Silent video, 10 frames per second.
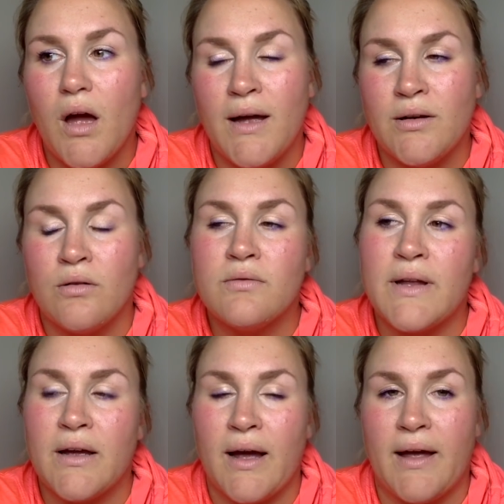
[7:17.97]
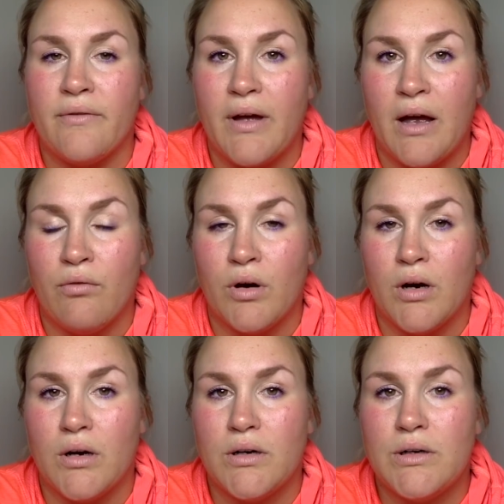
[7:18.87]
I don't think I have
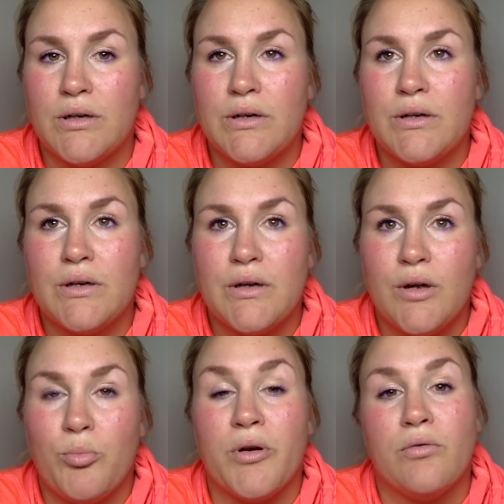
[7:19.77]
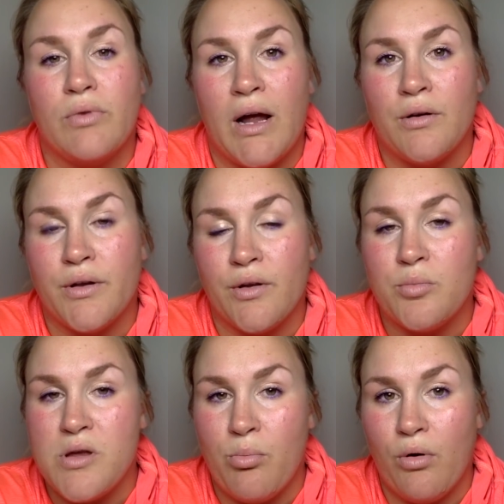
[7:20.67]
ever been around other
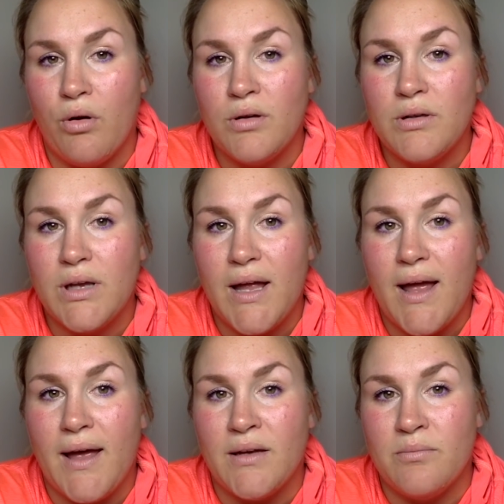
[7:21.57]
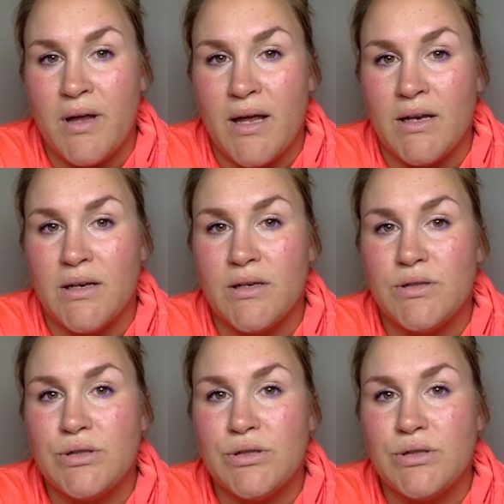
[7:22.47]
people and been